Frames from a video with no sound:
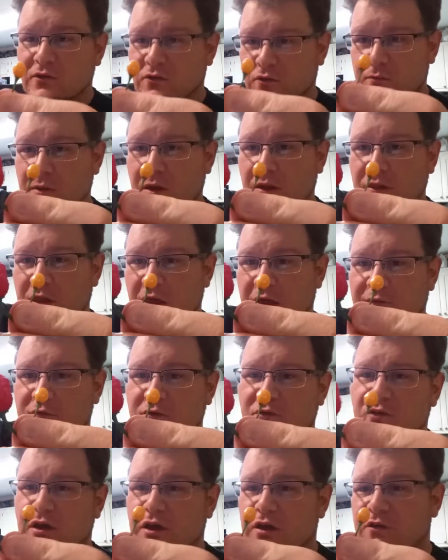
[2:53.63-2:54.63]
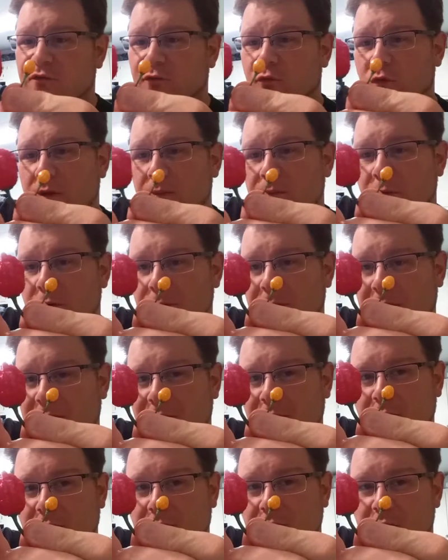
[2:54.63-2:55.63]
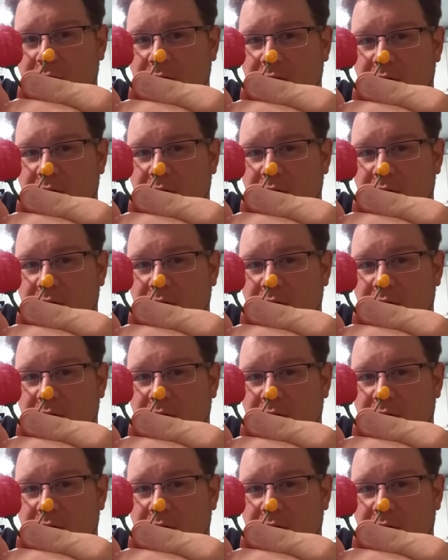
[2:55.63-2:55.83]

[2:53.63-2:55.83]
This is about the average size of a reaper, about, you know,